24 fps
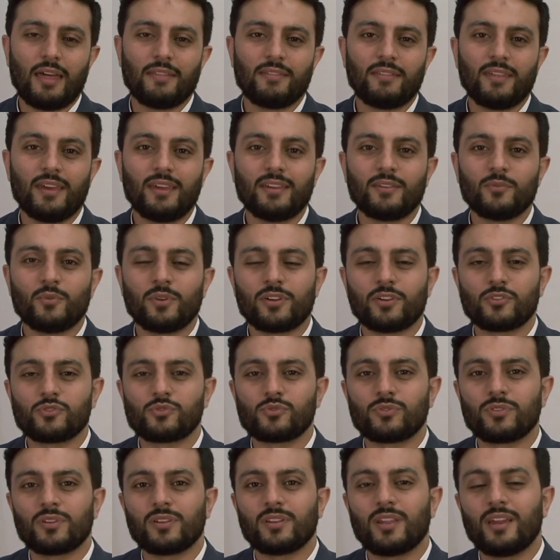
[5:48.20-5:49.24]
And then when
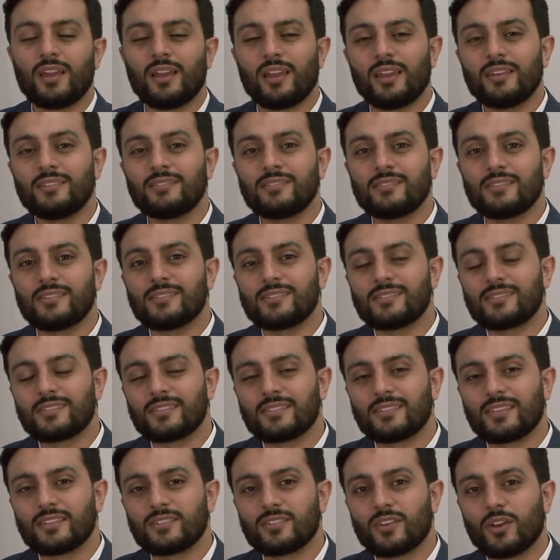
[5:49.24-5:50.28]
Rasulullah enters,
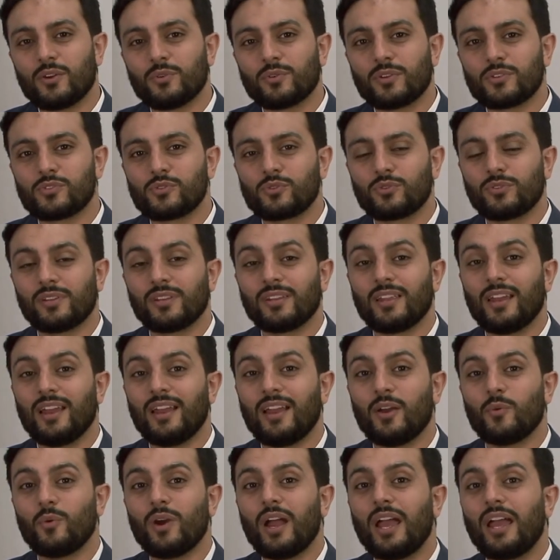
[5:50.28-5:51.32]
he says, Oh
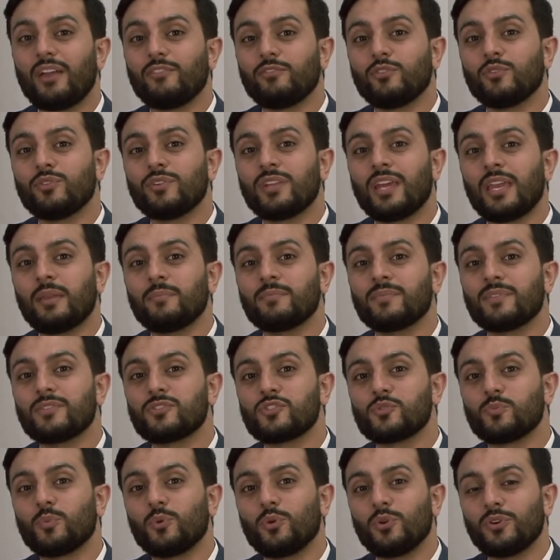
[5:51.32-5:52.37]
Rasulullah, what have you named
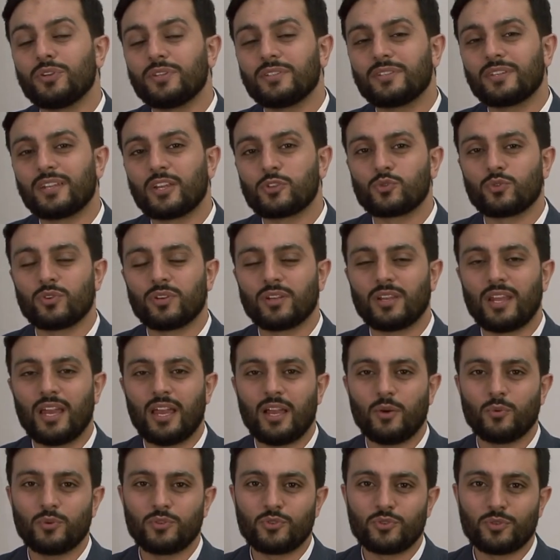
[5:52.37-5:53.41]
this boy?
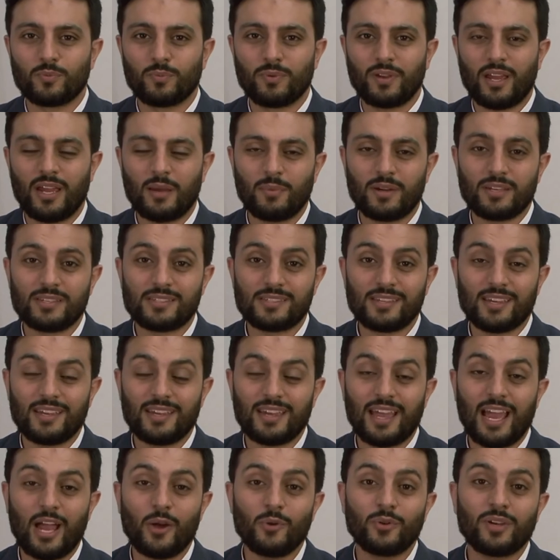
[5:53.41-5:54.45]
Rasulullah would reply by
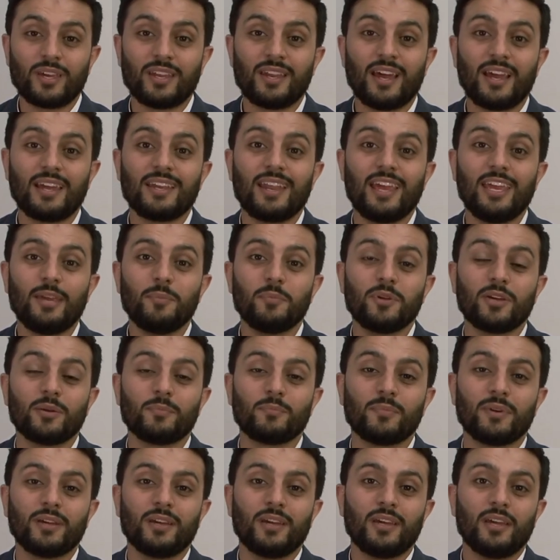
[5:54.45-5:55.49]
saying, how can I name
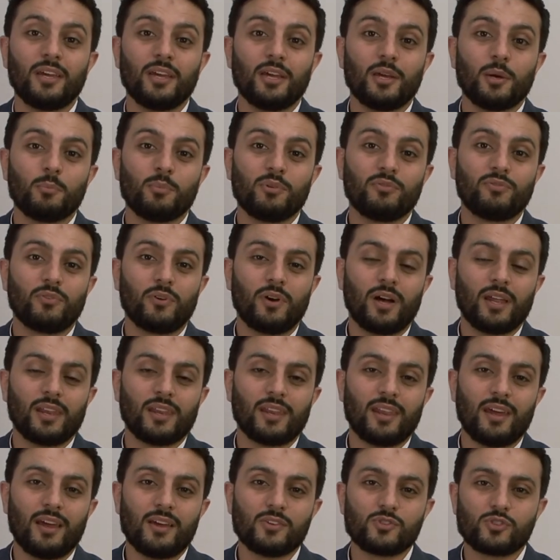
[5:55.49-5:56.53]
him before
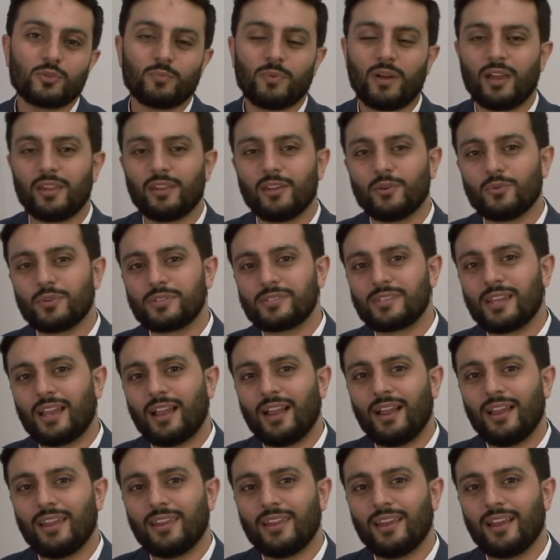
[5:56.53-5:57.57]
Allah subhanahu wa
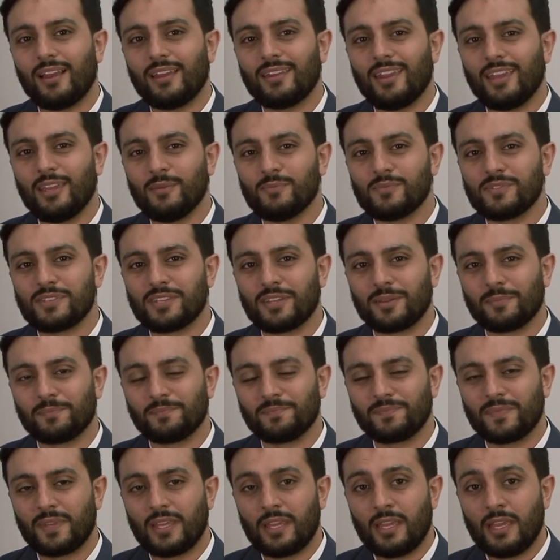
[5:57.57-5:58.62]
ta'ala names him?
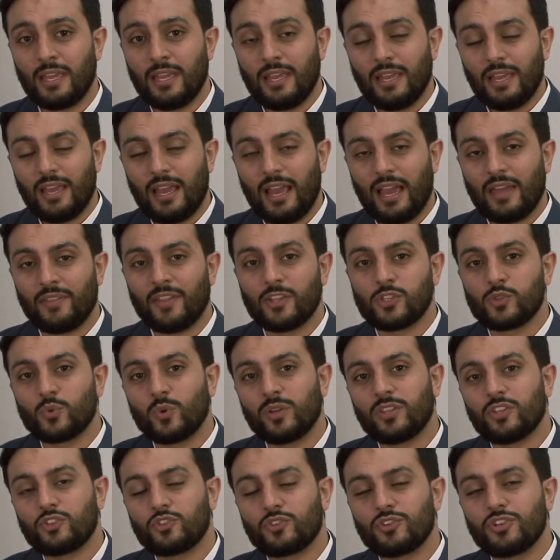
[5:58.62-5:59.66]
And that's
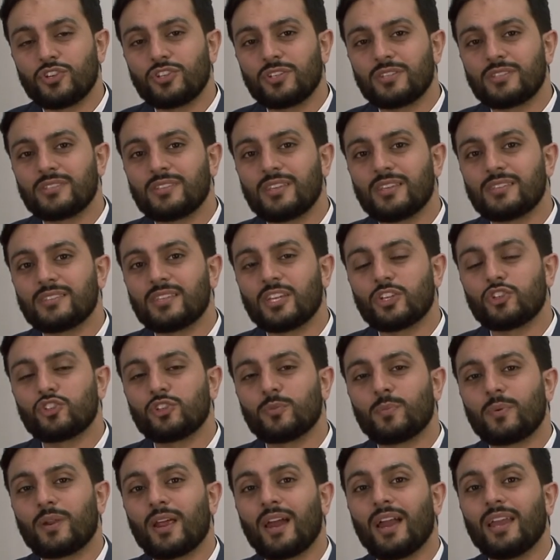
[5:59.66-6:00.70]
where the tradition says that
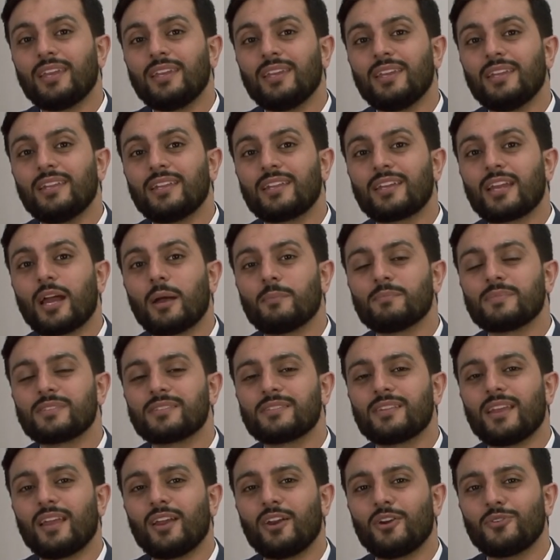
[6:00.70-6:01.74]
Jibreel comes
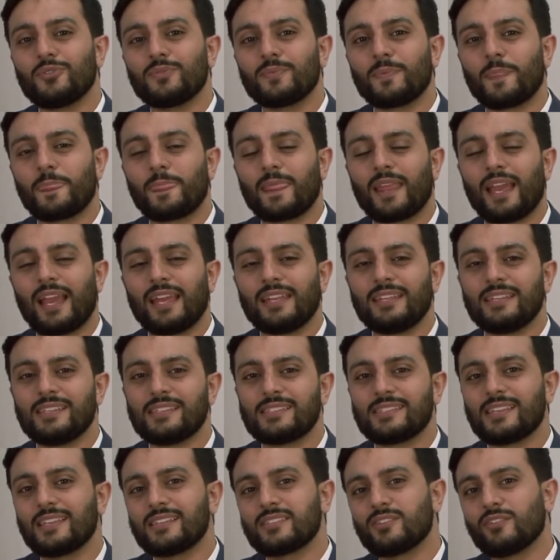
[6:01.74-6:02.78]
down and he
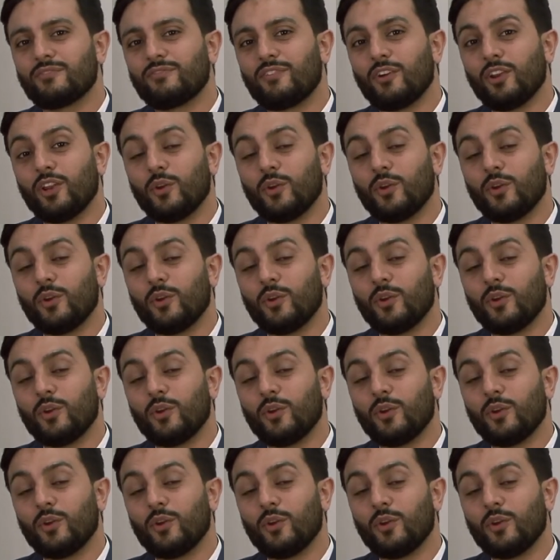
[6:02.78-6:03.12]
says the